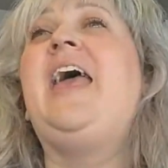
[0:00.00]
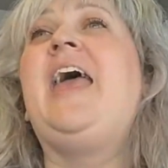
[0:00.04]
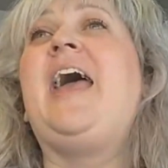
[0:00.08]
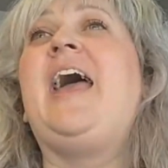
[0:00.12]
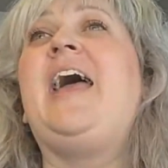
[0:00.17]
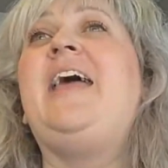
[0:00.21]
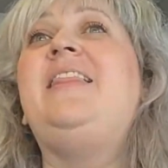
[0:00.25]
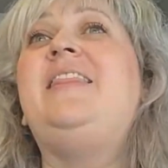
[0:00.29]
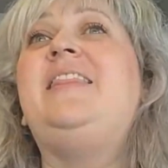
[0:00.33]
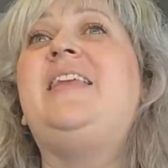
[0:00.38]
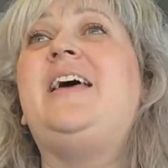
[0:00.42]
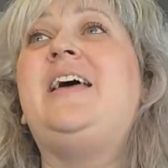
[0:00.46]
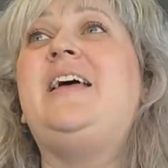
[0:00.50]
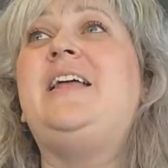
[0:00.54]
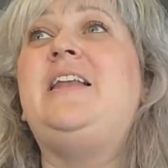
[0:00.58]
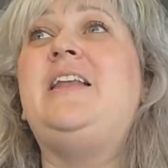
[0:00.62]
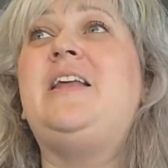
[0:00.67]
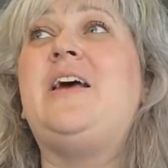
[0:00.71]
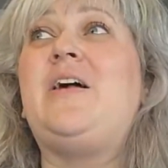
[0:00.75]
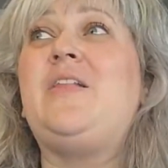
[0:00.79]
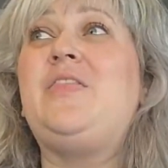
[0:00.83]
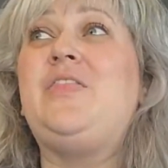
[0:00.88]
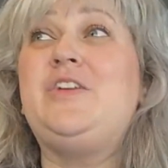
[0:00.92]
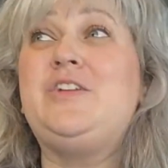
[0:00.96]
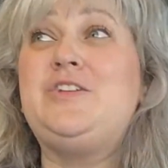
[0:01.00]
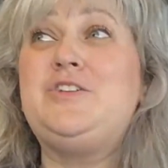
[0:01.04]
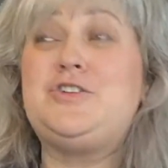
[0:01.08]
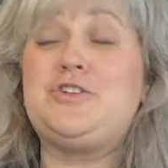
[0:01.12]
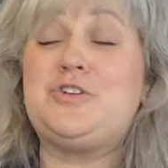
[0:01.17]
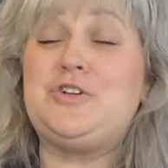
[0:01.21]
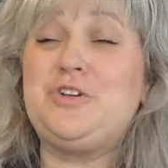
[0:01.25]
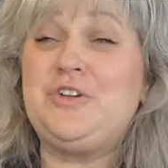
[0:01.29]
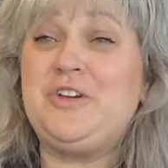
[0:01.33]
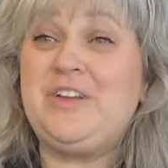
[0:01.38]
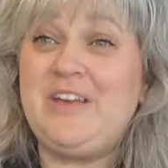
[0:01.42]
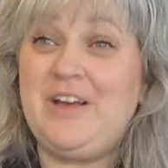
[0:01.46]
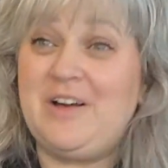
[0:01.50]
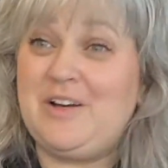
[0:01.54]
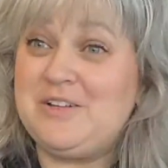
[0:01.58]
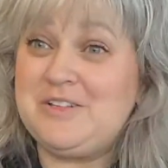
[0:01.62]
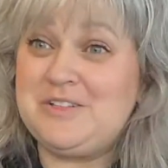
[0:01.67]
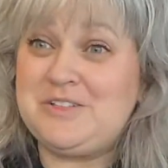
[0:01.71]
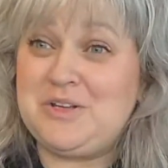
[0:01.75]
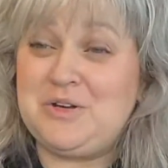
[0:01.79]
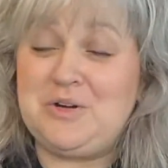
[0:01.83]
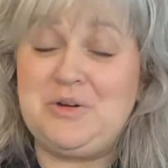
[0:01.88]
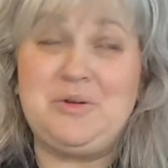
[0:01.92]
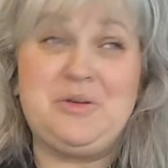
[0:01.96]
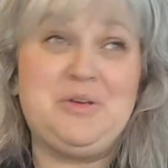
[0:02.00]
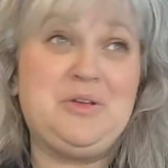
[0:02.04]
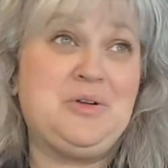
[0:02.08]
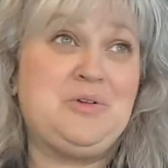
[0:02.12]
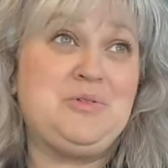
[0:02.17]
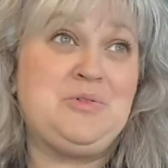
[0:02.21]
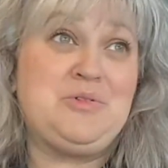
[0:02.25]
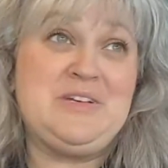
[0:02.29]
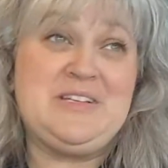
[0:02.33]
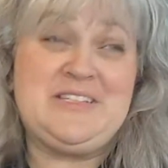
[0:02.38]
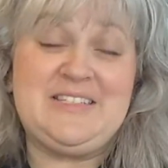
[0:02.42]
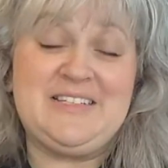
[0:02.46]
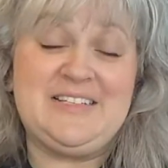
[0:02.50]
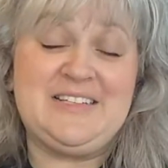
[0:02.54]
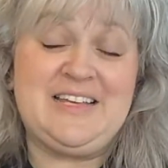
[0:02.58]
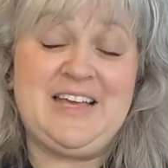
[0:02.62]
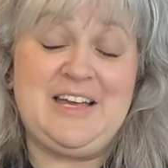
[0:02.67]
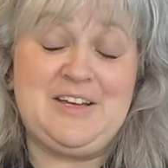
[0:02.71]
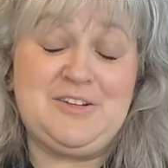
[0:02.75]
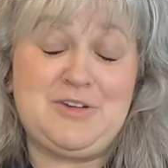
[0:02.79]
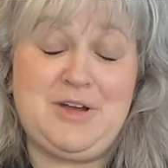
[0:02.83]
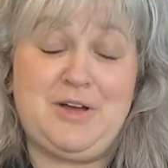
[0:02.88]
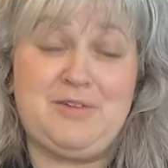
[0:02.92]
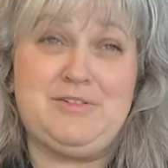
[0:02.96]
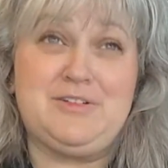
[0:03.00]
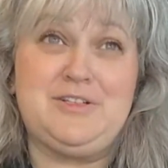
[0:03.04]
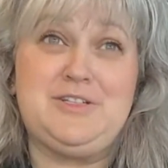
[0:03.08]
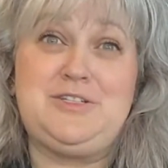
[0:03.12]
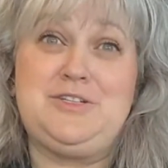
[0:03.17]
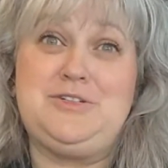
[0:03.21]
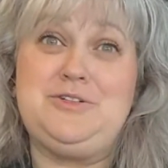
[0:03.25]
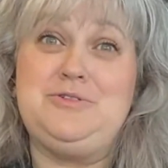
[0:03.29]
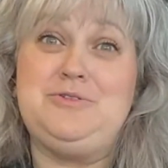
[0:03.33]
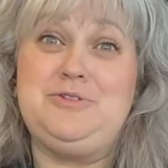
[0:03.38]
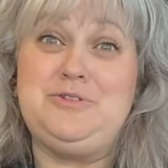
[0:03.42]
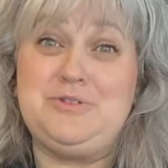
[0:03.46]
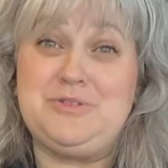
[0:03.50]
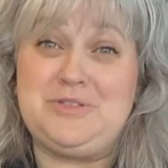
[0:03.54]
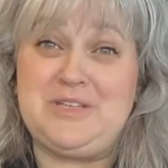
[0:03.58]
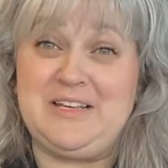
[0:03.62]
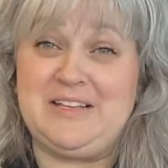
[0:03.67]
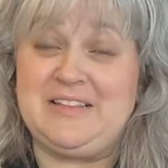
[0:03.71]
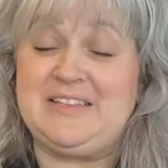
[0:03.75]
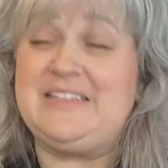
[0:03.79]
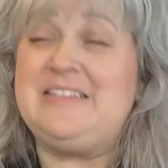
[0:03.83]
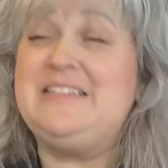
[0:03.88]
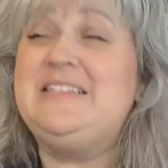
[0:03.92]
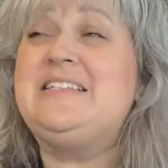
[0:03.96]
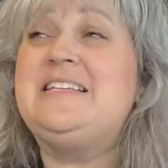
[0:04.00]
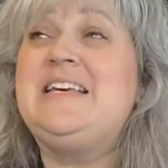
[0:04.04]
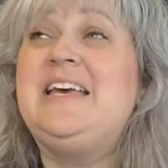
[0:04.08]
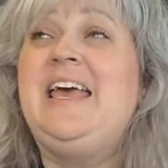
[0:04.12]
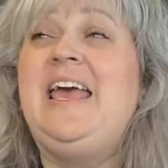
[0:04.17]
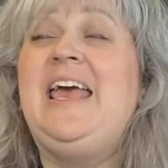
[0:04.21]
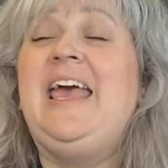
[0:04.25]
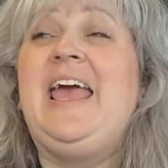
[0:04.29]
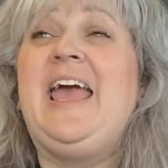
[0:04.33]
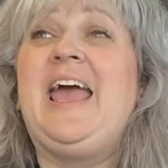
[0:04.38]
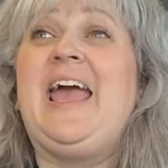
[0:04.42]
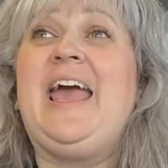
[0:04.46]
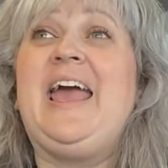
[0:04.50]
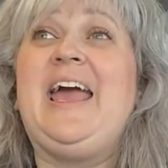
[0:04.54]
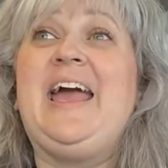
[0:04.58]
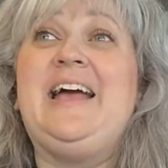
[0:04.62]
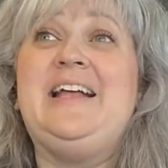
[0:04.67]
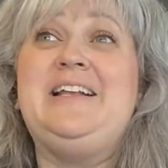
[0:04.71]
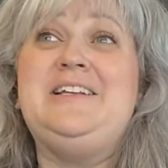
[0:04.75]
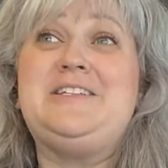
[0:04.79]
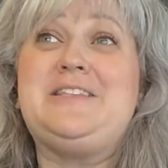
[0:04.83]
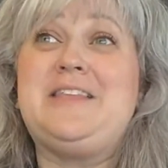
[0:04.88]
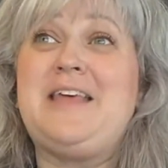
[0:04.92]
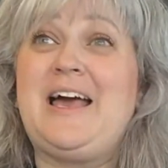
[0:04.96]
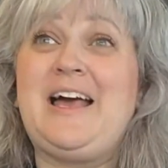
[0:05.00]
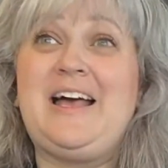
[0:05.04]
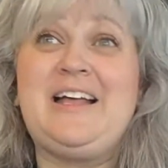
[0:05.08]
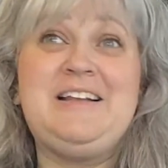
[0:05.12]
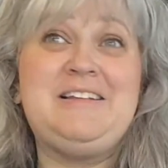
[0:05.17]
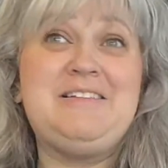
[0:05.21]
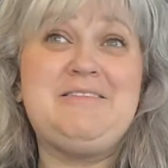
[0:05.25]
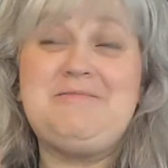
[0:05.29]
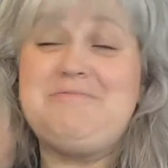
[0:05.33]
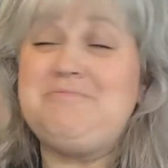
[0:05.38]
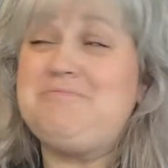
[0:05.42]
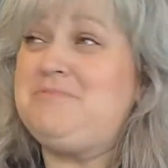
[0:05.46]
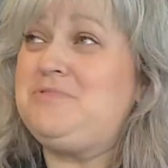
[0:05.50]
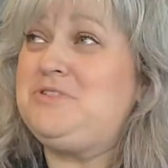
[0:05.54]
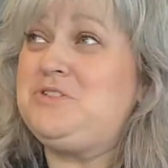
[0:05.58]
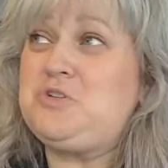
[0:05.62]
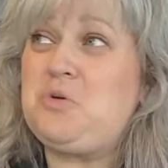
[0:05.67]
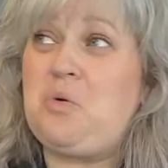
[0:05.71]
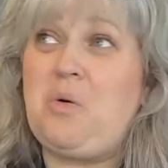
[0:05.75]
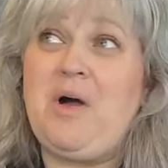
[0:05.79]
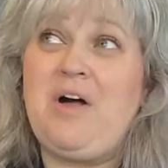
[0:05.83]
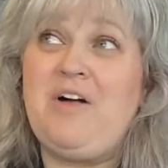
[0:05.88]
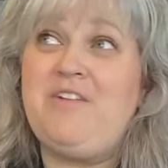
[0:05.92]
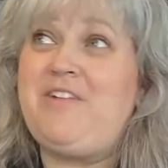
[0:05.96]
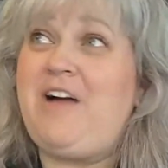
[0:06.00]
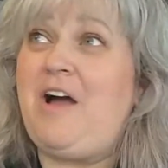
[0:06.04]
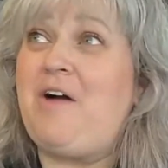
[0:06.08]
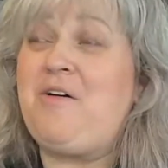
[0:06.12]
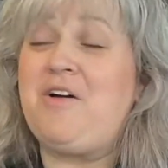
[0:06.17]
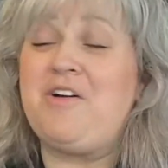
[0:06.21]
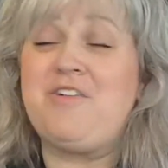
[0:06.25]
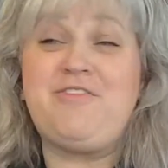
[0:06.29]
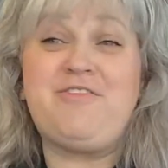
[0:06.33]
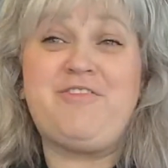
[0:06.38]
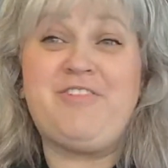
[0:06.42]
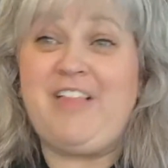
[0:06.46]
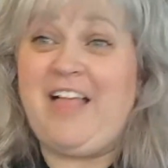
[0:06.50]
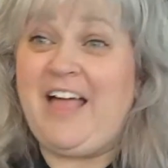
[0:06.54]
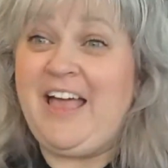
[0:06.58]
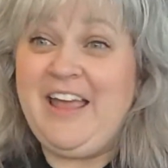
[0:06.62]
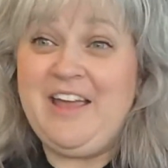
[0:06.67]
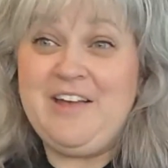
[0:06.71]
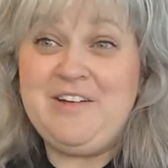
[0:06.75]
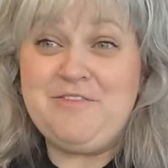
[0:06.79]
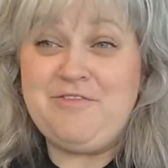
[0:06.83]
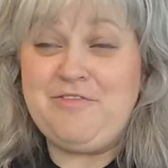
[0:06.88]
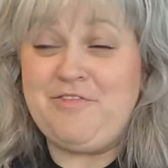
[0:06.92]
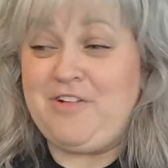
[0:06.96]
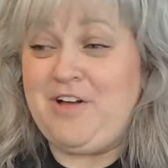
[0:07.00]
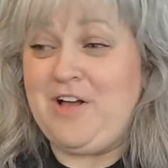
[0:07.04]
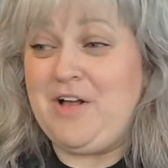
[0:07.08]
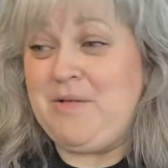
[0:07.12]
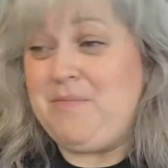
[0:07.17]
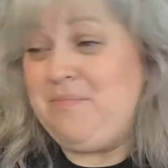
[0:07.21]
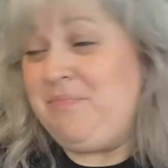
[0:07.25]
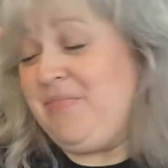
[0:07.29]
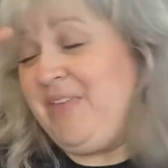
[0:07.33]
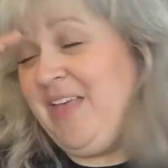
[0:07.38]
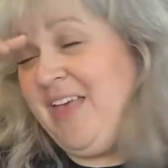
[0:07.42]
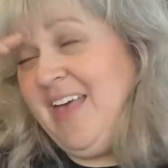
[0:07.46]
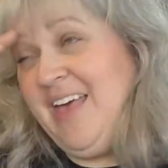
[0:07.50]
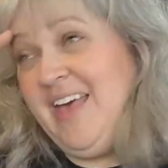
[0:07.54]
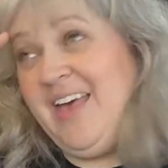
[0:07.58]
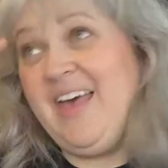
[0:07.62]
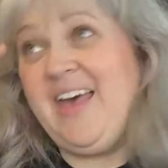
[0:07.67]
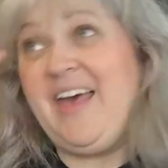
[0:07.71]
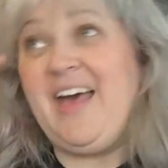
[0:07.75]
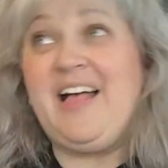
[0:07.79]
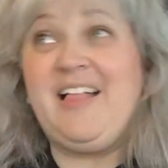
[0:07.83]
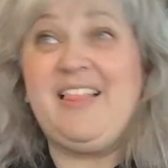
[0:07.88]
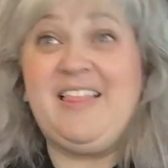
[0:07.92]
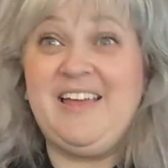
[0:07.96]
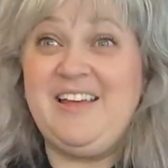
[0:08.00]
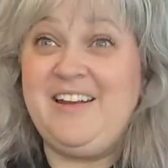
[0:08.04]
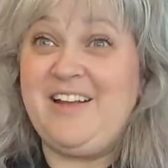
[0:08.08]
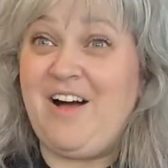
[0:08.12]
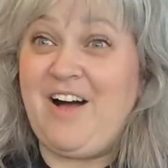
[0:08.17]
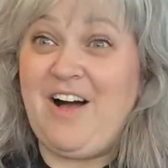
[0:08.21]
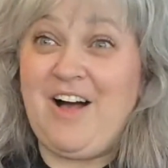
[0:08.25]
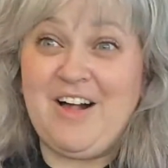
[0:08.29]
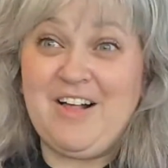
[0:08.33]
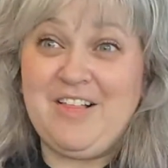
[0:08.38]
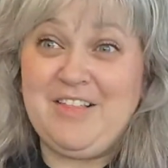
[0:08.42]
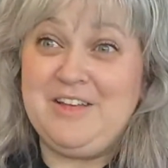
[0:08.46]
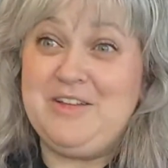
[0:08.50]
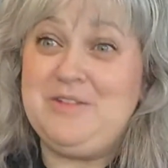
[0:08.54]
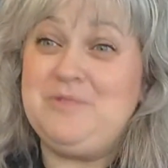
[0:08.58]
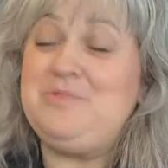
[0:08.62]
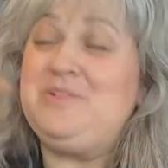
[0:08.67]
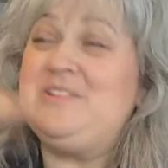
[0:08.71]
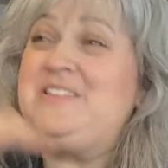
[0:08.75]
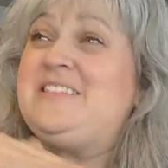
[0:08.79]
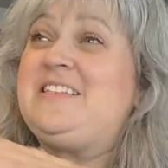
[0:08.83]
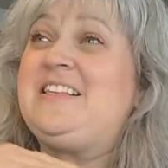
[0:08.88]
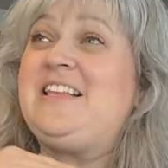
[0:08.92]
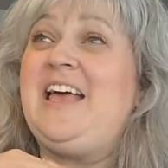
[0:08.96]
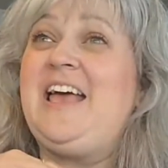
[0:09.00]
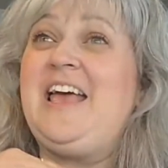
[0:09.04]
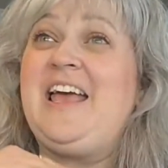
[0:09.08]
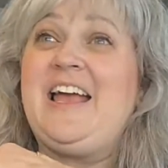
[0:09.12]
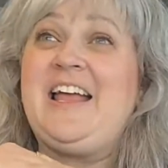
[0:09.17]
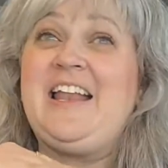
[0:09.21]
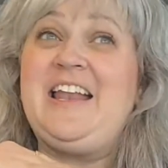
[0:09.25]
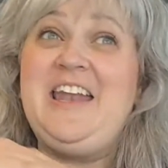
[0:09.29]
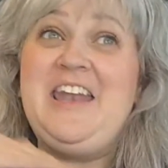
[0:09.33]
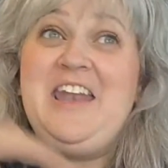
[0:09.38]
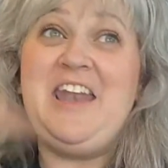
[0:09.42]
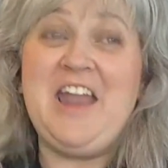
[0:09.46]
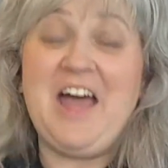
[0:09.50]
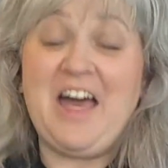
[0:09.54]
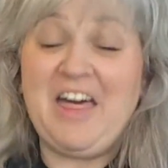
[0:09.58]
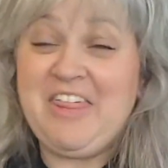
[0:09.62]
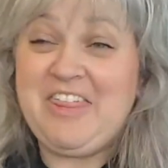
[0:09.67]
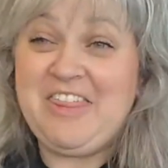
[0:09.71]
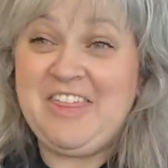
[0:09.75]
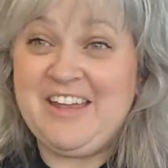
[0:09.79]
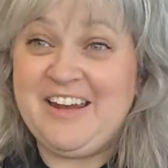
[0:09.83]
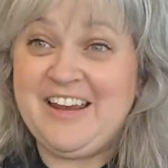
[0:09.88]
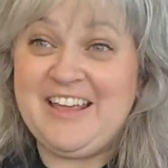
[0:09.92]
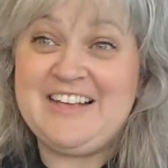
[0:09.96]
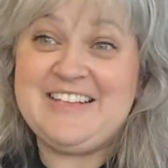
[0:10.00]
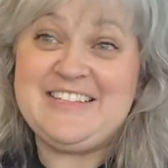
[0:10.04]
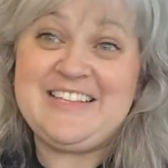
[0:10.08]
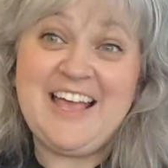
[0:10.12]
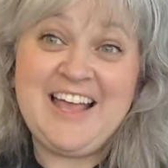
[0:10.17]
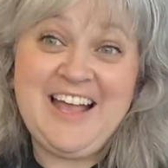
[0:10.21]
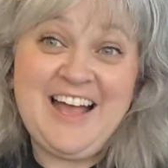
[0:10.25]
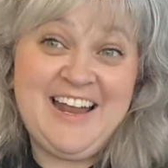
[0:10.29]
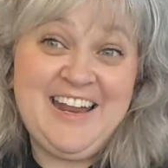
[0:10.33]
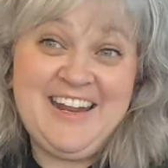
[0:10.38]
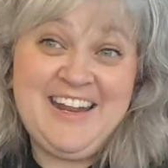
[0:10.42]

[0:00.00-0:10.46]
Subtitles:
And then the journey also, recently I traveled to New Zealand and that 12-hour flight from LA to Auckland was like nothing because I got to